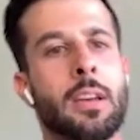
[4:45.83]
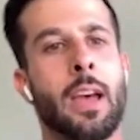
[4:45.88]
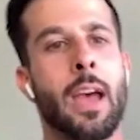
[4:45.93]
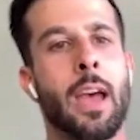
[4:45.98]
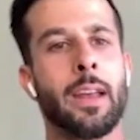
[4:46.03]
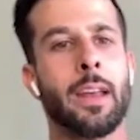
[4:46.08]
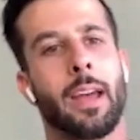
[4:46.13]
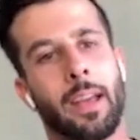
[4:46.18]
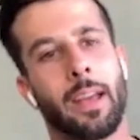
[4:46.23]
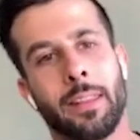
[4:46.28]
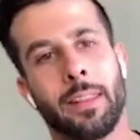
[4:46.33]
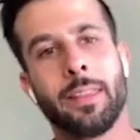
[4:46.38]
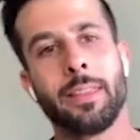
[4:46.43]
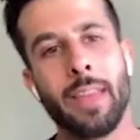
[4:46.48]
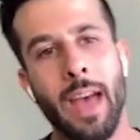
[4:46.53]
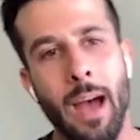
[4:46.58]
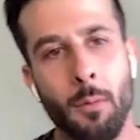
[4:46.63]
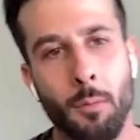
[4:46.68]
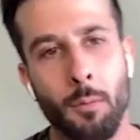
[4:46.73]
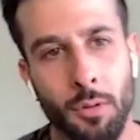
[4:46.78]
And and
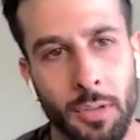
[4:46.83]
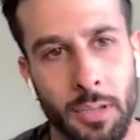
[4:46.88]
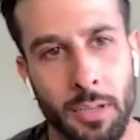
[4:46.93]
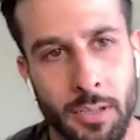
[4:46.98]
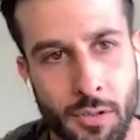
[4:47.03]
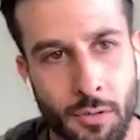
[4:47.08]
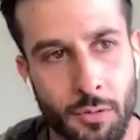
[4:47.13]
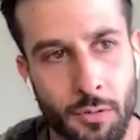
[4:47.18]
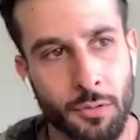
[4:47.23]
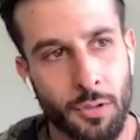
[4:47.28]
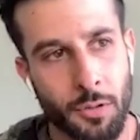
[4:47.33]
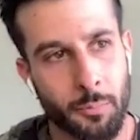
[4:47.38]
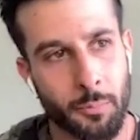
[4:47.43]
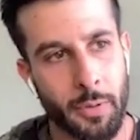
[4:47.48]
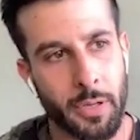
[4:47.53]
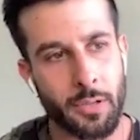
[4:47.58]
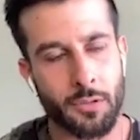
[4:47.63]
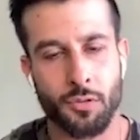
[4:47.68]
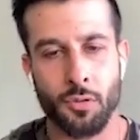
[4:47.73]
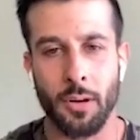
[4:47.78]
that will lead you to
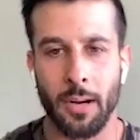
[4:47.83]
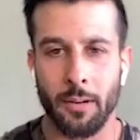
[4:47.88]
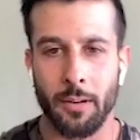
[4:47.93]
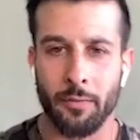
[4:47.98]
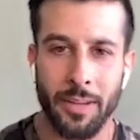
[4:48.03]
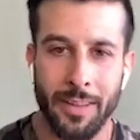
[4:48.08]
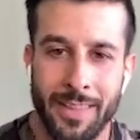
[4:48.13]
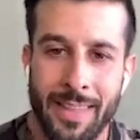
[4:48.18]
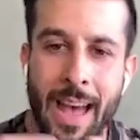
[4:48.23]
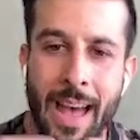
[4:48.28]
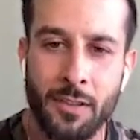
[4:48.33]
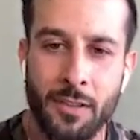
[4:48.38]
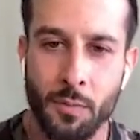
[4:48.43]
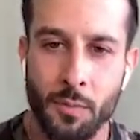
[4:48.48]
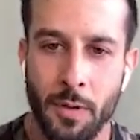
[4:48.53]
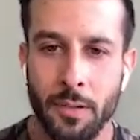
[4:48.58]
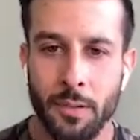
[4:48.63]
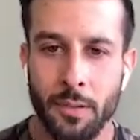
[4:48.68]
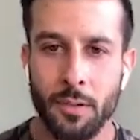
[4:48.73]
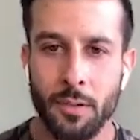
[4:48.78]
be a true alpha. And that's
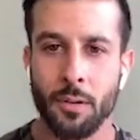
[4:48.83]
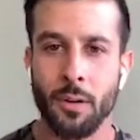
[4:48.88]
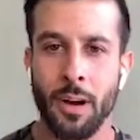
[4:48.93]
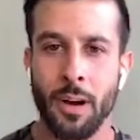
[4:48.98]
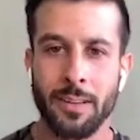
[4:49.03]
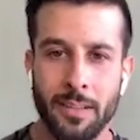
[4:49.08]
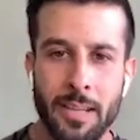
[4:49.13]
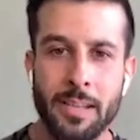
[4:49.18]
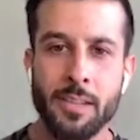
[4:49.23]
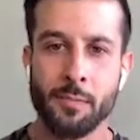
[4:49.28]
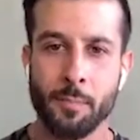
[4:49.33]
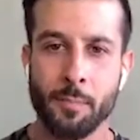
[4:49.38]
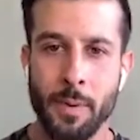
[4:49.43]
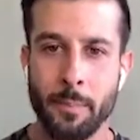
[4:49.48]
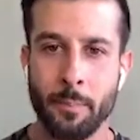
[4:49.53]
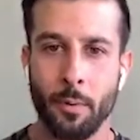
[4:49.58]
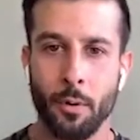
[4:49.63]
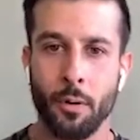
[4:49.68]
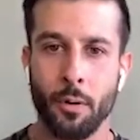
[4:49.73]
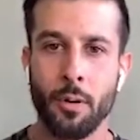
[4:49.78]
what I do. I teach
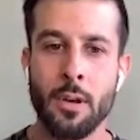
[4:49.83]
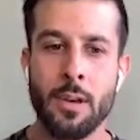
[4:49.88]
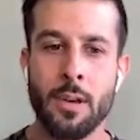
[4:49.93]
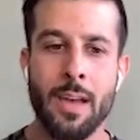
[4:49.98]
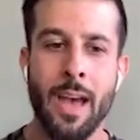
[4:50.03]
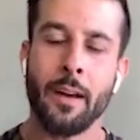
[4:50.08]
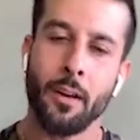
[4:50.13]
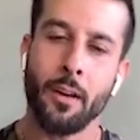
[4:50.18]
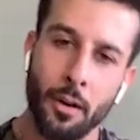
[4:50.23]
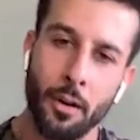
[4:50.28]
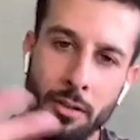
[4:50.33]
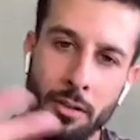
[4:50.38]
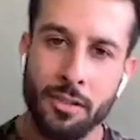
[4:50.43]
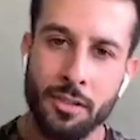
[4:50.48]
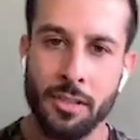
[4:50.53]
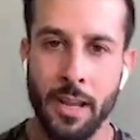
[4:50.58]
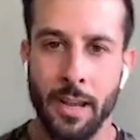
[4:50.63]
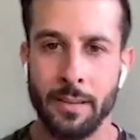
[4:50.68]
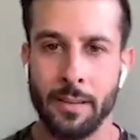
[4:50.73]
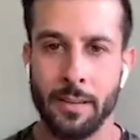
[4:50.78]
people how to
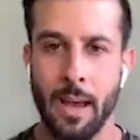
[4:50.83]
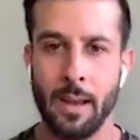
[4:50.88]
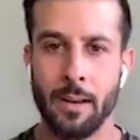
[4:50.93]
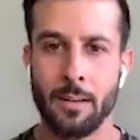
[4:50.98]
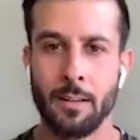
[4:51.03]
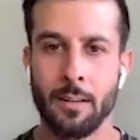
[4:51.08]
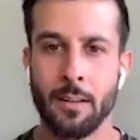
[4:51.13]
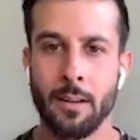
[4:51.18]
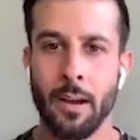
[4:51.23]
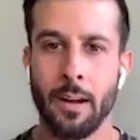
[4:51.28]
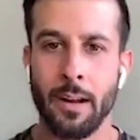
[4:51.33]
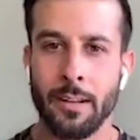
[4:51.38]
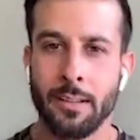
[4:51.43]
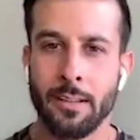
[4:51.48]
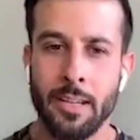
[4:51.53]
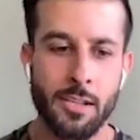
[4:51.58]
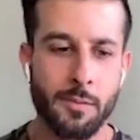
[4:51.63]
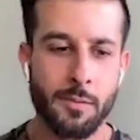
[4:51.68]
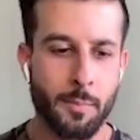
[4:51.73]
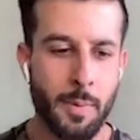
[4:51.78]
understand that. And I
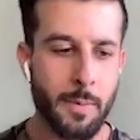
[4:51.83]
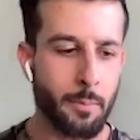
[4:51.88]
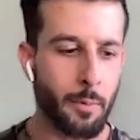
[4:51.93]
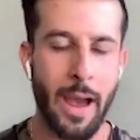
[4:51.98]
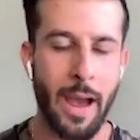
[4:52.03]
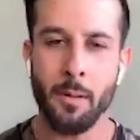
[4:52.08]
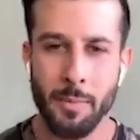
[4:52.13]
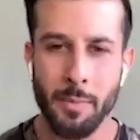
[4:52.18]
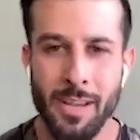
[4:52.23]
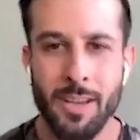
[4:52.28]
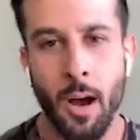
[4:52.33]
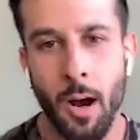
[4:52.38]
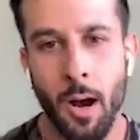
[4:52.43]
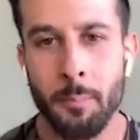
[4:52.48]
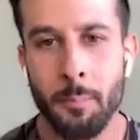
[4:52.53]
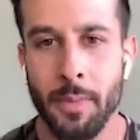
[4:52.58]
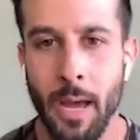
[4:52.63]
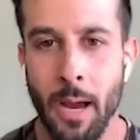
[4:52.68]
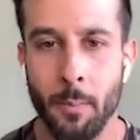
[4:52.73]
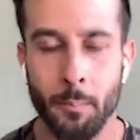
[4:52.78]
teach people how to
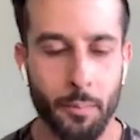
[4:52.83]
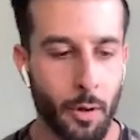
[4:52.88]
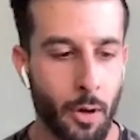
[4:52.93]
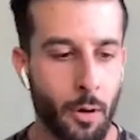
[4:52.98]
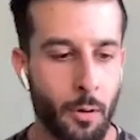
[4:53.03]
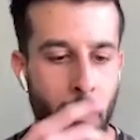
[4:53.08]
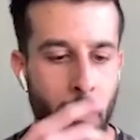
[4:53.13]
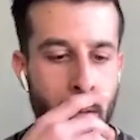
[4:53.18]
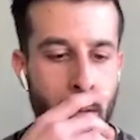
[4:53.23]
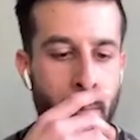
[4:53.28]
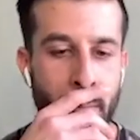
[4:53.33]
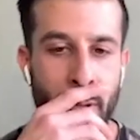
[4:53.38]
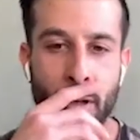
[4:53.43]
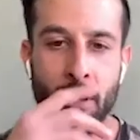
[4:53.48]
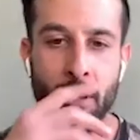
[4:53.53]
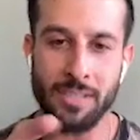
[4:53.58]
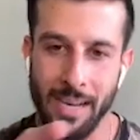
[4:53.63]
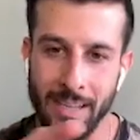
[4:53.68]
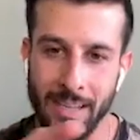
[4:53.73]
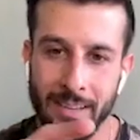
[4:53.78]
become that, bro,
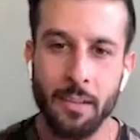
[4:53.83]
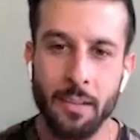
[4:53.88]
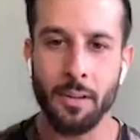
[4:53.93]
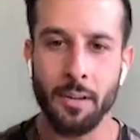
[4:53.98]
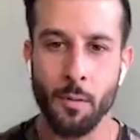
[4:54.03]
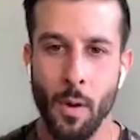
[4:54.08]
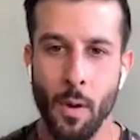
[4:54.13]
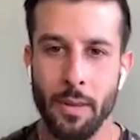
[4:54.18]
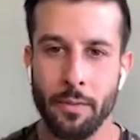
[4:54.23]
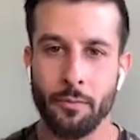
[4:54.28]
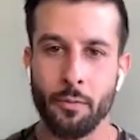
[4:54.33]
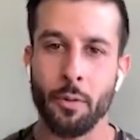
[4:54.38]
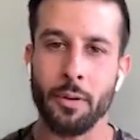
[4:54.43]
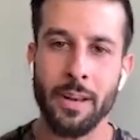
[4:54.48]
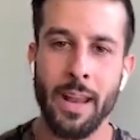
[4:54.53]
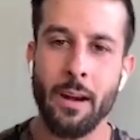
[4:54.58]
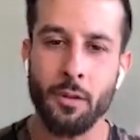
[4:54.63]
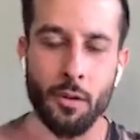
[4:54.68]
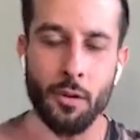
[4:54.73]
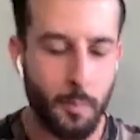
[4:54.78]
because I literally went through it.
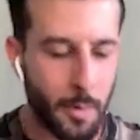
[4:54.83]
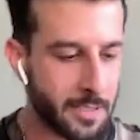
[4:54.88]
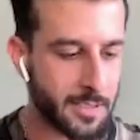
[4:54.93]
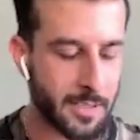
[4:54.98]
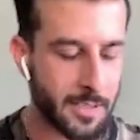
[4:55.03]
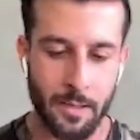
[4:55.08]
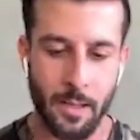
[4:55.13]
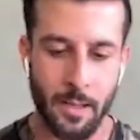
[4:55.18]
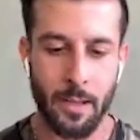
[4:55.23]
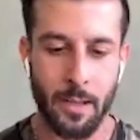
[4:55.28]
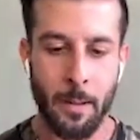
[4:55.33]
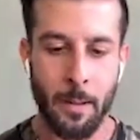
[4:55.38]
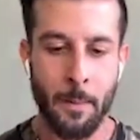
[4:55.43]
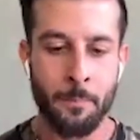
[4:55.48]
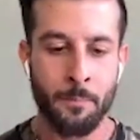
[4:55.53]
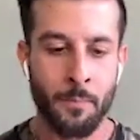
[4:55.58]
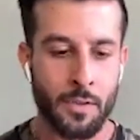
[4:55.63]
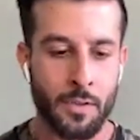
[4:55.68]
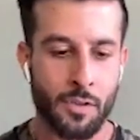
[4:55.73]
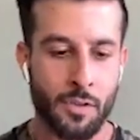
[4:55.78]
Now you might say, like,
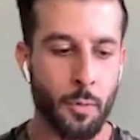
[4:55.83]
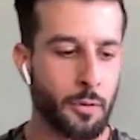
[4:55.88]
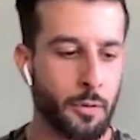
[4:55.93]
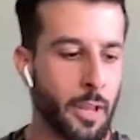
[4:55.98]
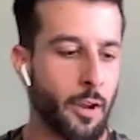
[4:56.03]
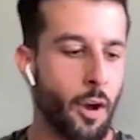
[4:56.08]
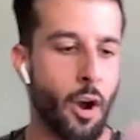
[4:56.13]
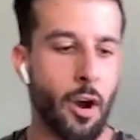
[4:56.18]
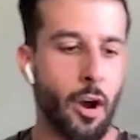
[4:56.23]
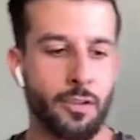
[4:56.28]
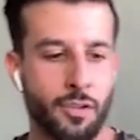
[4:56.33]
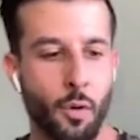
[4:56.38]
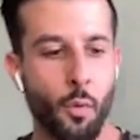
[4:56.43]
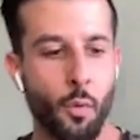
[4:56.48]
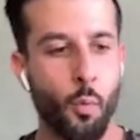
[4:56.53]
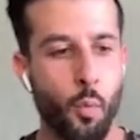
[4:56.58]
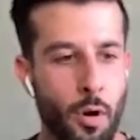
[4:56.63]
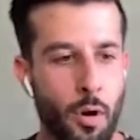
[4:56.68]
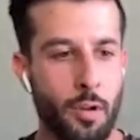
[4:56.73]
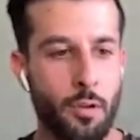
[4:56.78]
so we were like, all right, so
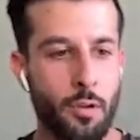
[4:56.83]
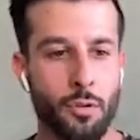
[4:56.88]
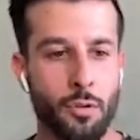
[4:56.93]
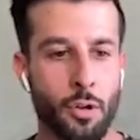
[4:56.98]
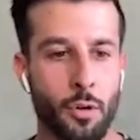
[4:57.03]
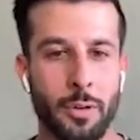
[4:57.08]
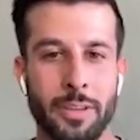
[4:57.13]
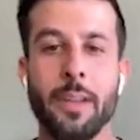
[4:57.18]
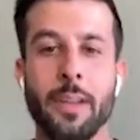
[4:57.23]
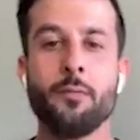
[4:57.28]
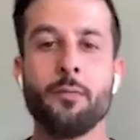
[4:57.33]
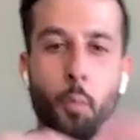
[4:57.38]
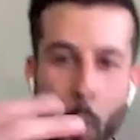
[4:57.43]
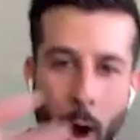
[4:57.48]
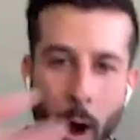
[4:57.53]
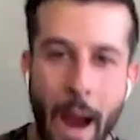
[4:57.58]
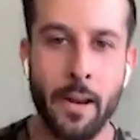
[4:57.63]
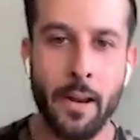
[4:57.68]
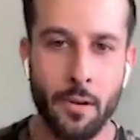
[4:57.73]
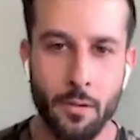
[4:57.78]
what do you do? And then
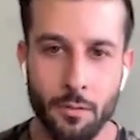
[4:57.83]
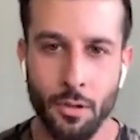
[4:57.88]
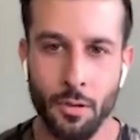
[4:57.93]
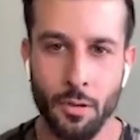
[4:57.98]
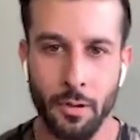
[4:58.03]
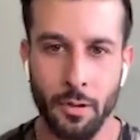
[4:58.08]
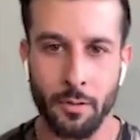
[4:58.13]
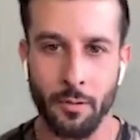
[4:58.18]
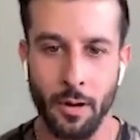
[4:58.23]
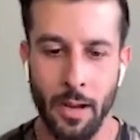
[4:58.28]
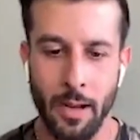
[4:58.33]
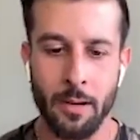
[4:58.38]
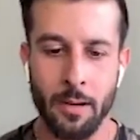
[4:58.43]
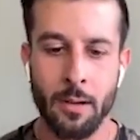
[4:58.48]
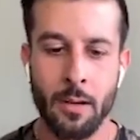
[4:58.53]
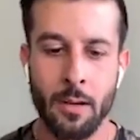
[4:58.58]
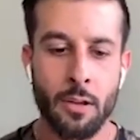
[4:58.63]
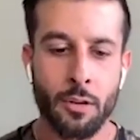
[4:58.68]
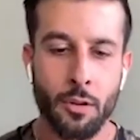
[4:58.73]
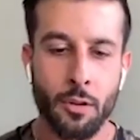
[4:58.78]
why do you do it, right?
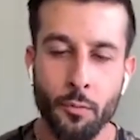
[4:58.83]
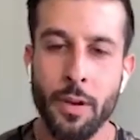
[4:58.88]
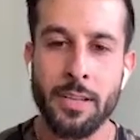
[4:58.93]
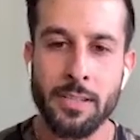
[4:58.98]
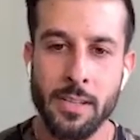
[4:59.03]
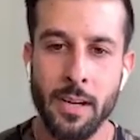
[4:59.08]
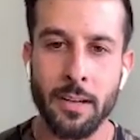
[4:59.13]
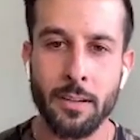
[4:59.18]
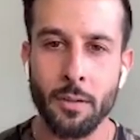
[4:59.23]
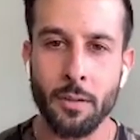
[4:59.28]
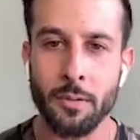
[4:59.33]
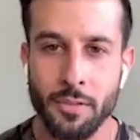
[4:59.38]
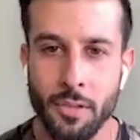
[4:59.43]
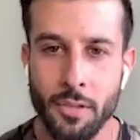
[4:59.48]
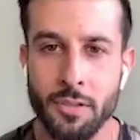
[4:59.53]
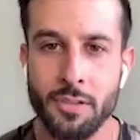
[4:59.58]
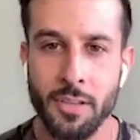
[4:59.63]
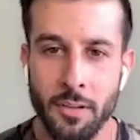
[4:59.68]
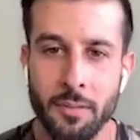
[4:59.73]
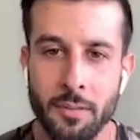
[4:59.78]
The reason mm-hmm. I do it is
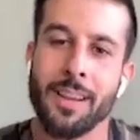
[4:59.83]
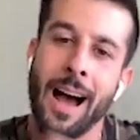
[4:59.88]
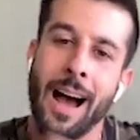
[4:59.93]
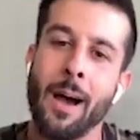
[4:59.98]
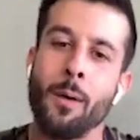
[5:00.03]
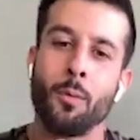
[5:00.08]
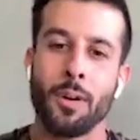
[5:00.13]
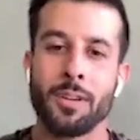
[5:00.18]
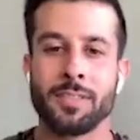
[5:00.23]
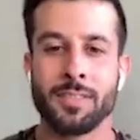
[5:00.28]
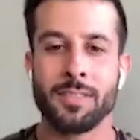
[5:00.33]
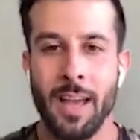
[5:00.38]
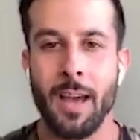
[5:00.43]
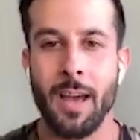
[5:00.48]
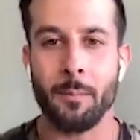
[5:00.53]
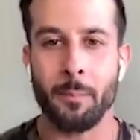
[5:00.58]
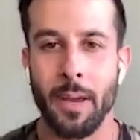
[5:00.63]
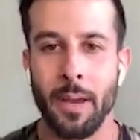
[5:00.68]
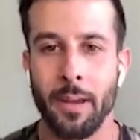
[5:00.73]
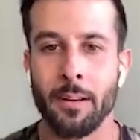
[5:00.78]
because literally I was that
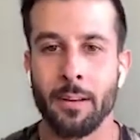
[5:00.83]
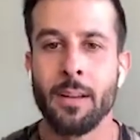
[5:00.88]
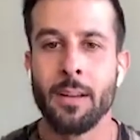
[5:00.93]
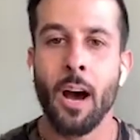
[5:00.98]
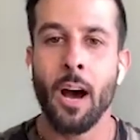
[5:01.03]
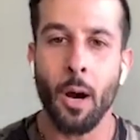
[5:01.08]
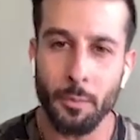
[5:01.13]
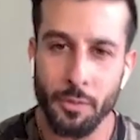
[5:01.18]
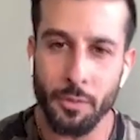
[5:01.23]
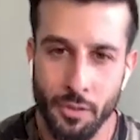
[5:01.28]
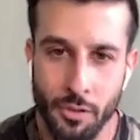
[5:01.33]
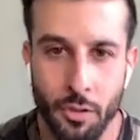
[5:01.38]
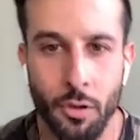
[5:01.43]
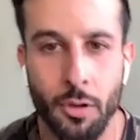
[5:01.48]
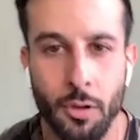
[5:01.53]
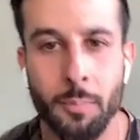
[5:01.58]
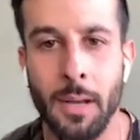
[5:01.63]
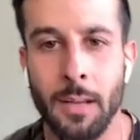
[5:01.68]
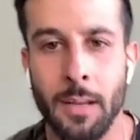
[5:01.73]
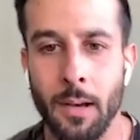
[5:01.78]
man. Almost
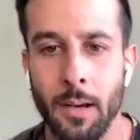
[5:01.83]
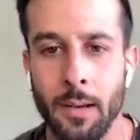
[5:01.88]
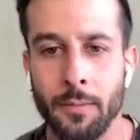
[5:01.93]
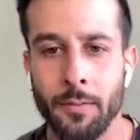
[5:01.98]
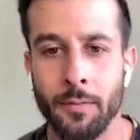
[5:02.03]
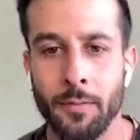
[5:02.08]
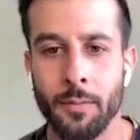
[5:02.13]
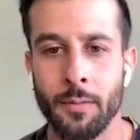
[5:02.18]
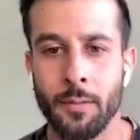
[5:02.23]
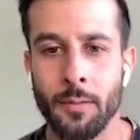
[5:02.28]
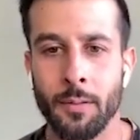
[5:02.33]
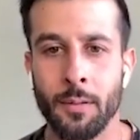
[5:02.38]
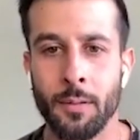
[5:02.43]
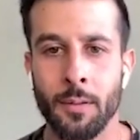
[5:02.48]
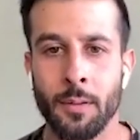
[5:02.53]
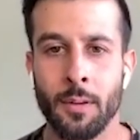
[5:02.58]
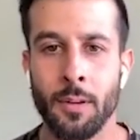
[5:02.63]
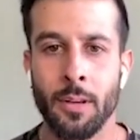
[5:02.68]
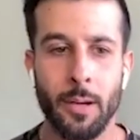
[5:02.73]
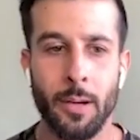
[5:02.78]
took my life.
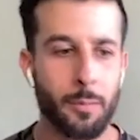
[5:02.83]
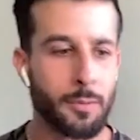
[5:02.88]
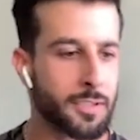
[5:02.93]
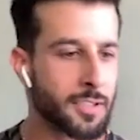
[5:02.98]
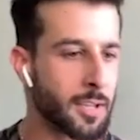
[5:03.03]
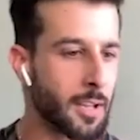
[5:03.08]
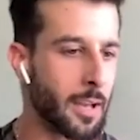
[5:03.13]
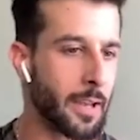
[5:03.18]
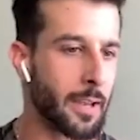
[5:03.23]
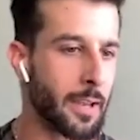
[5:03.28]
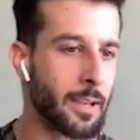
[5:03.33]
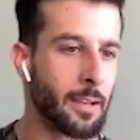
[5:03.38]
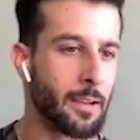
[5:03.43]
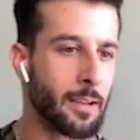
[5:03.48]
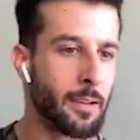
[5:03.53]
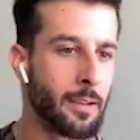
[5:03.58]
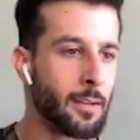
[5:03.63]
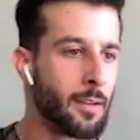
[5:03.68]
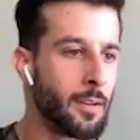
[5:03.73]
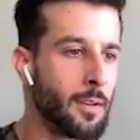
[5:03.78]
It was like
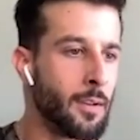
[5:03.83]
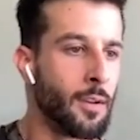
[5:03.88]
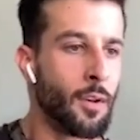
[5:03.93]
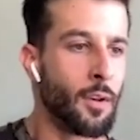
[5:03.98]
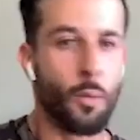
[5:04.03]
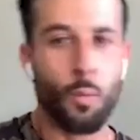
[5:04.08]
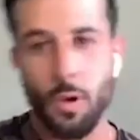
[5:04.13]
we